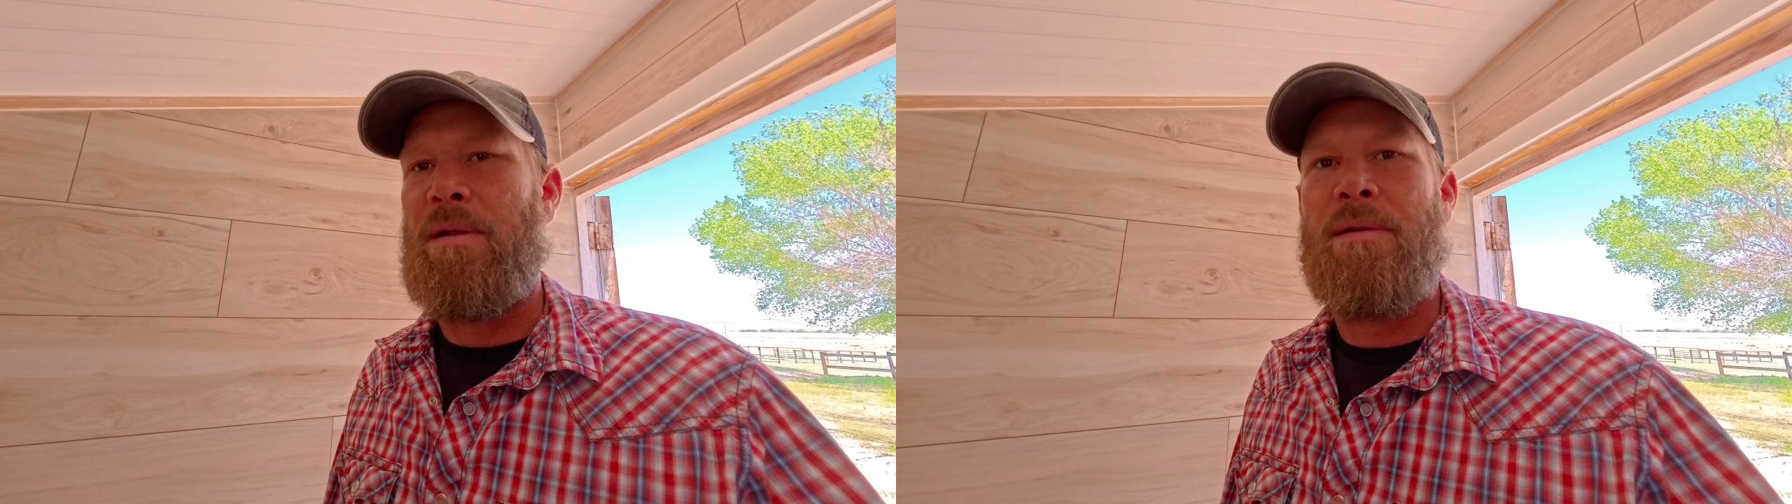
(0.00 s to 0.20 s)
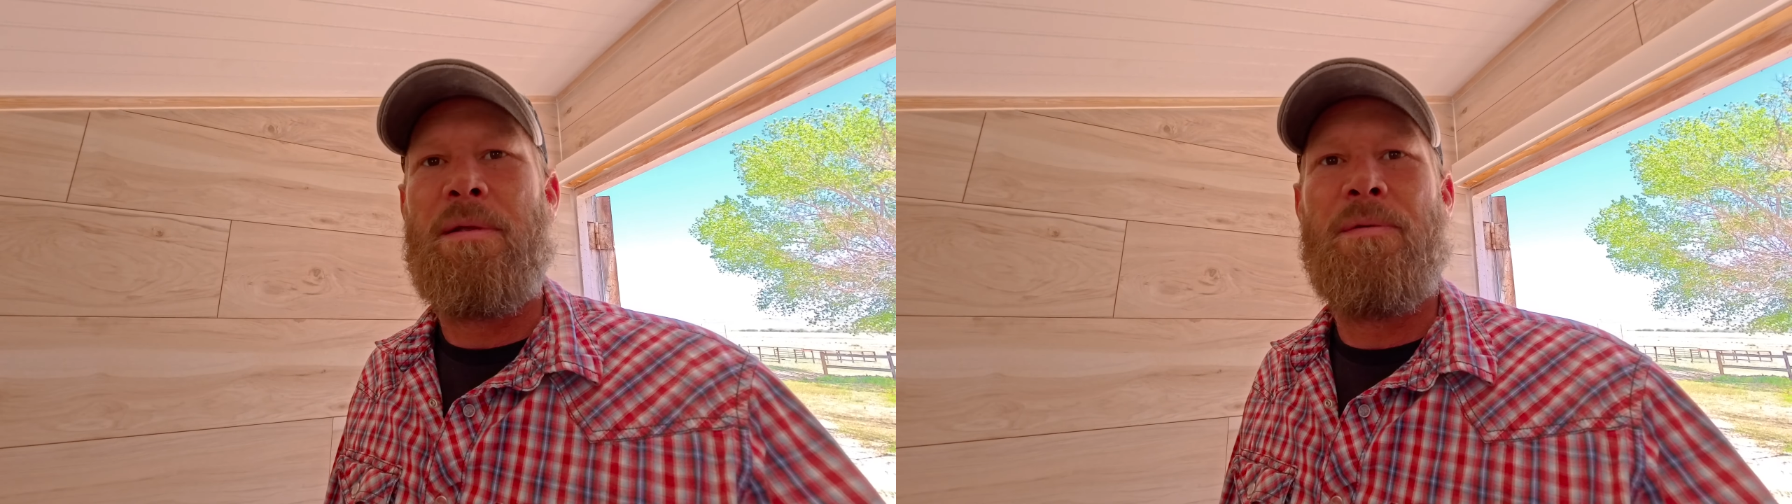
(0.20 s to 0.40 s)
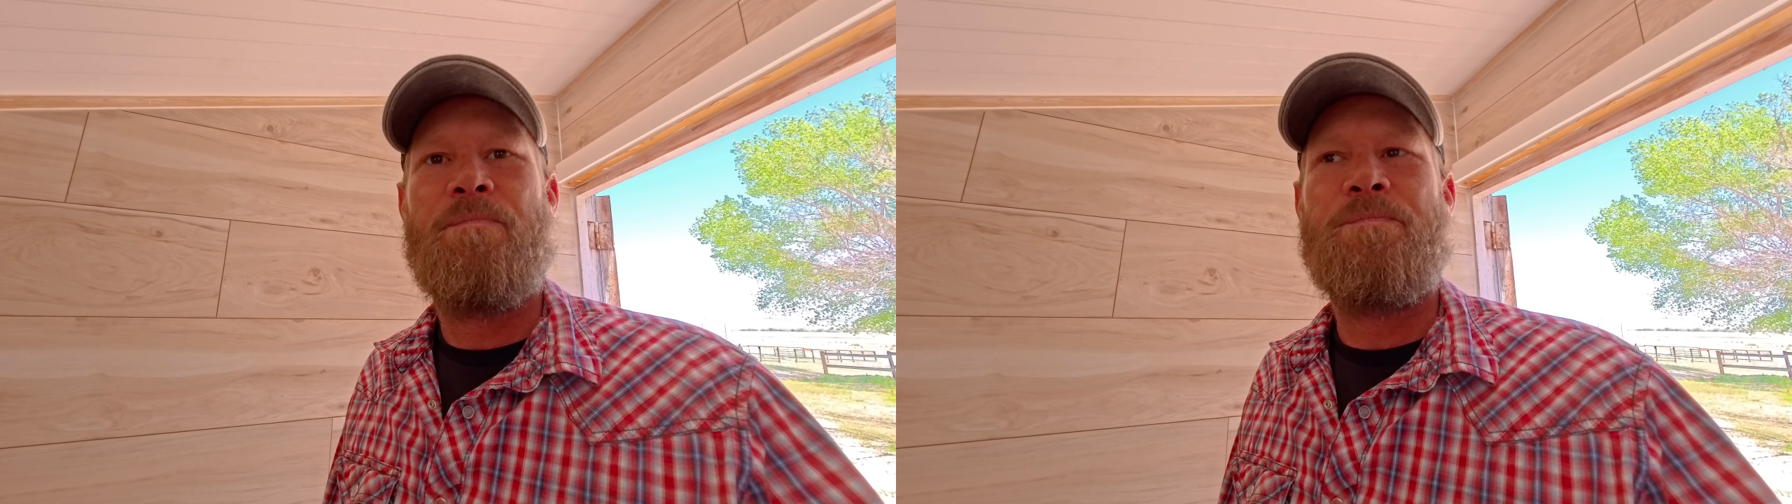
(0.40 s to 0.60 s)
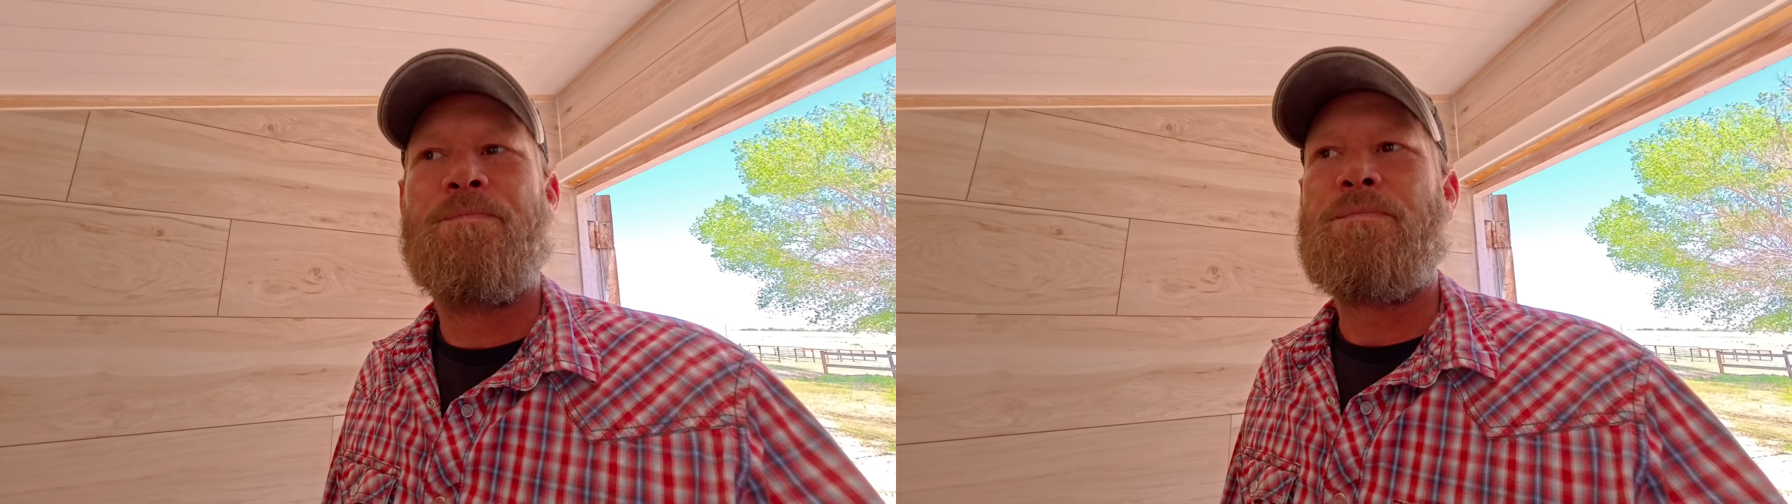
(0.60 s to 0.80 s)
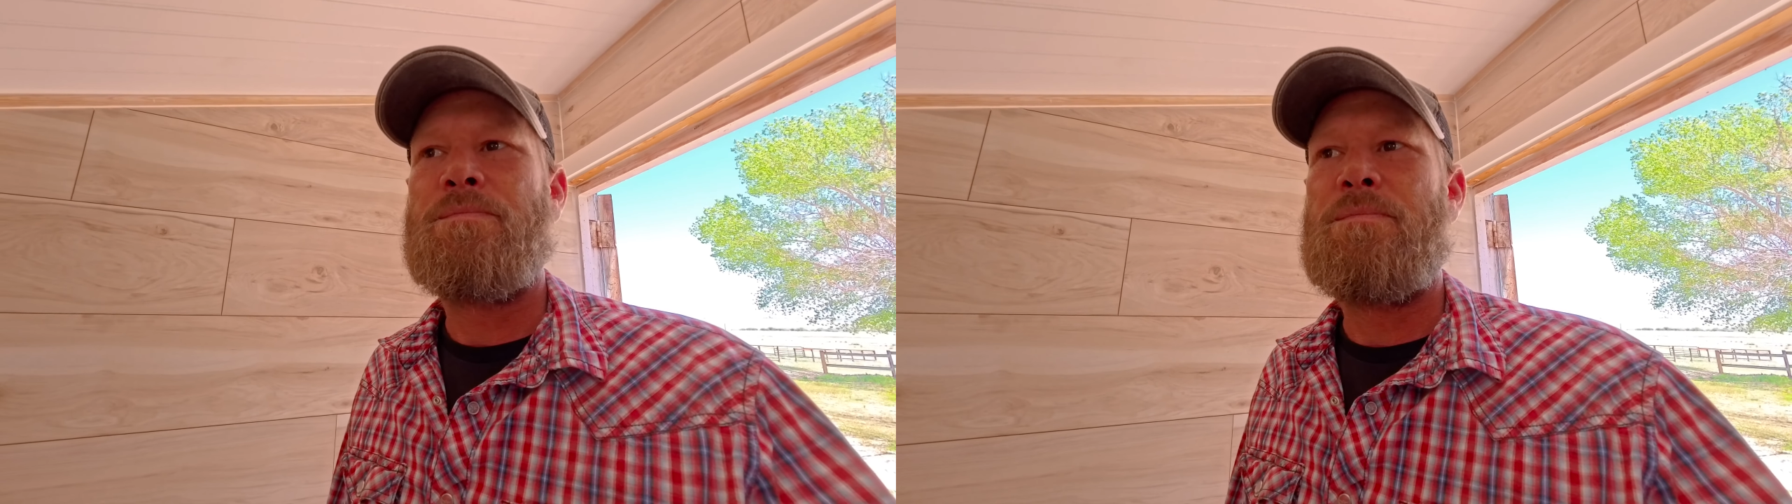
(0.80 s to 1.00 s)

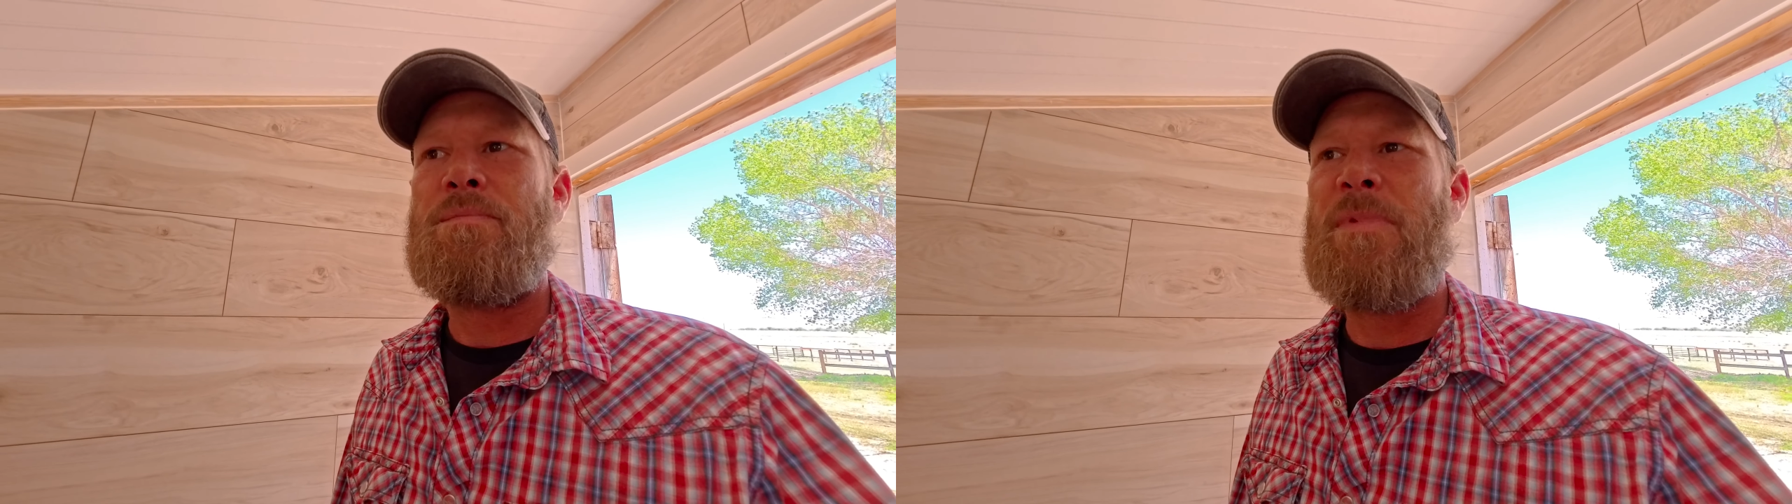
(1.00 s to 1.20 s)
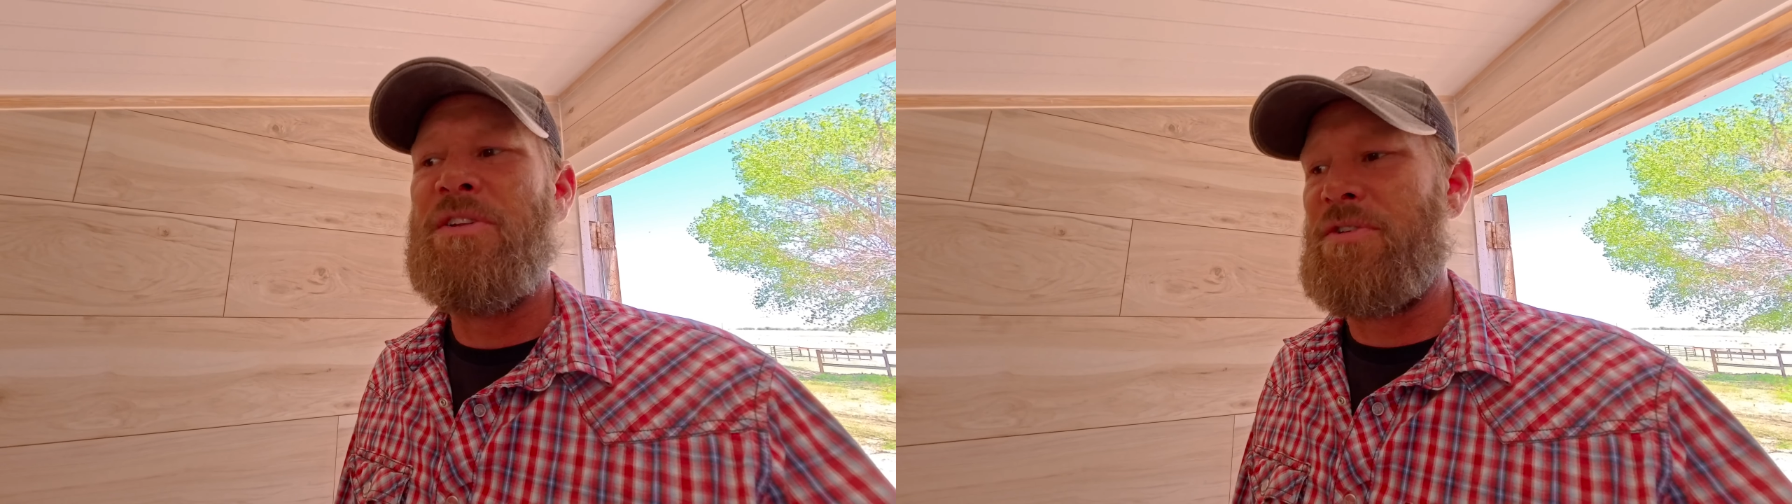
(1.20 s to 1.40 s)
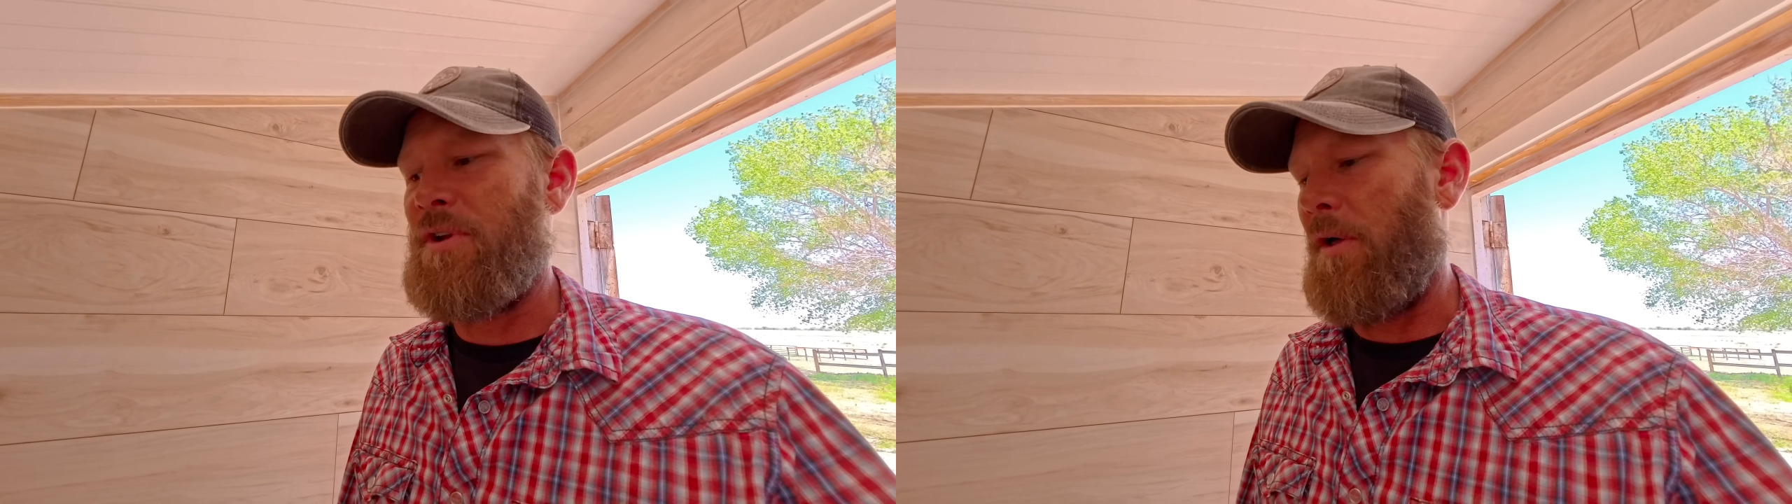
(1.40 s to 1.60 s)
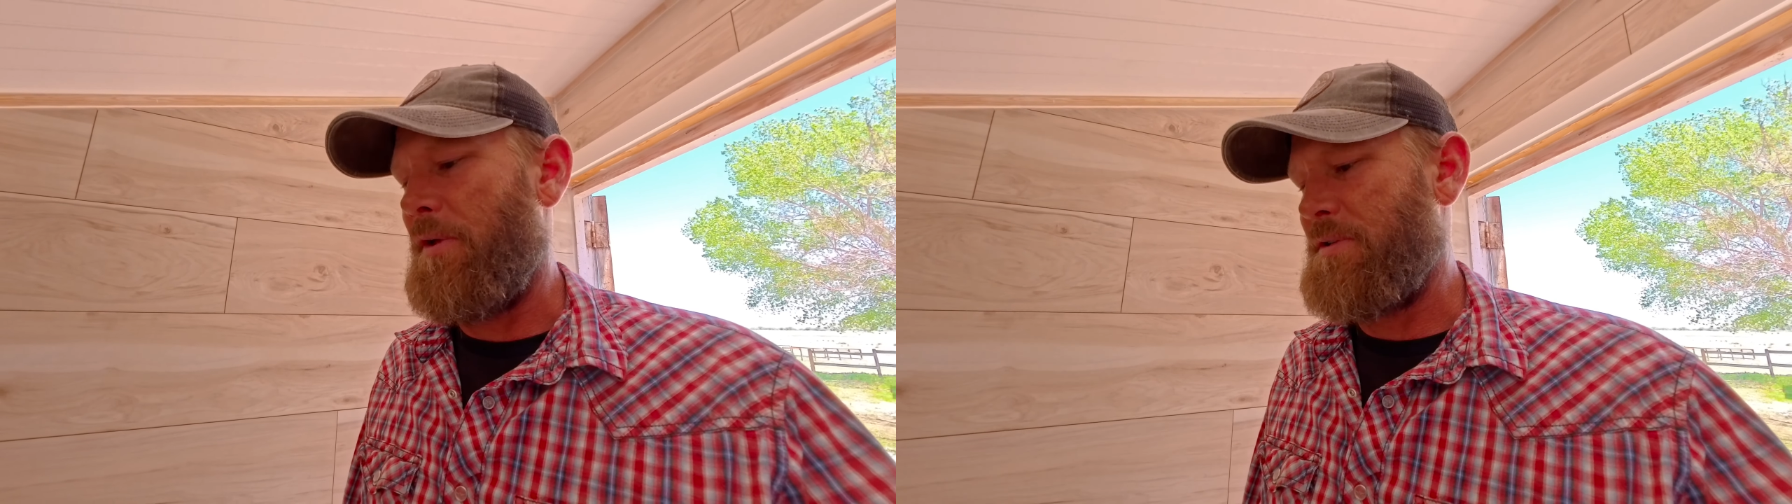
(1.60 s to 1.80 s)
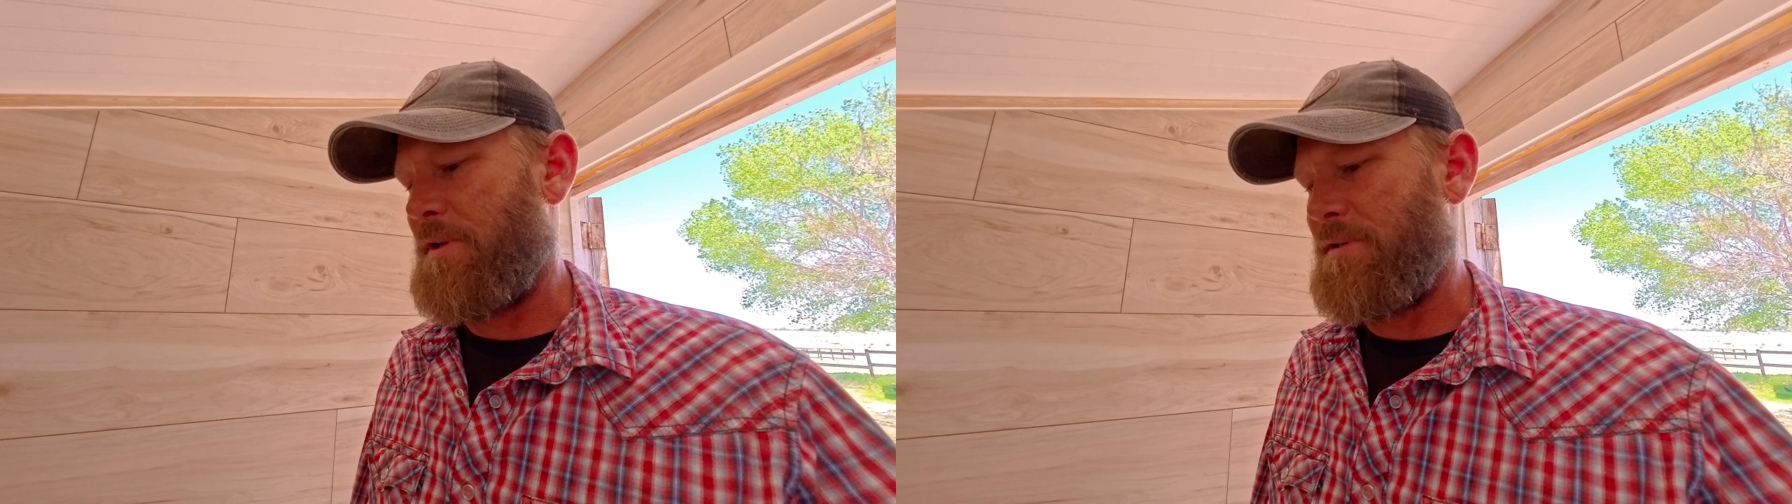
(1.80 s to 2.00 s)
and just all
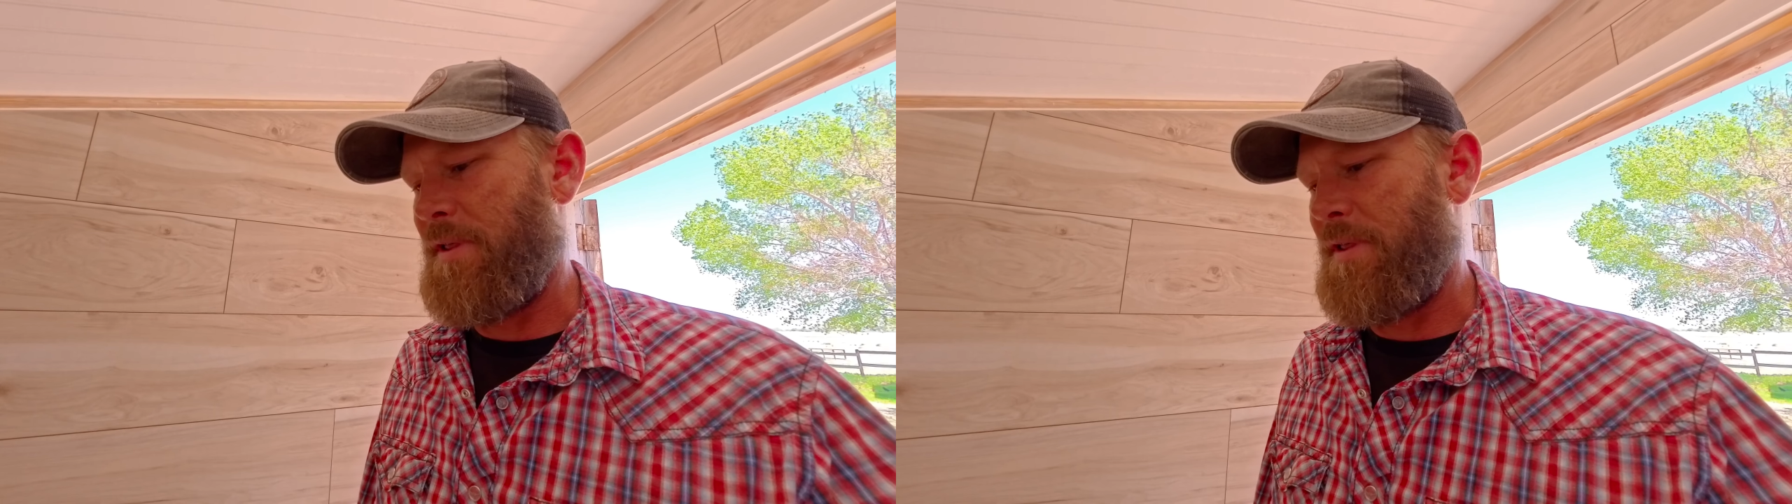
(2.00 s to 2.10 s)
those things.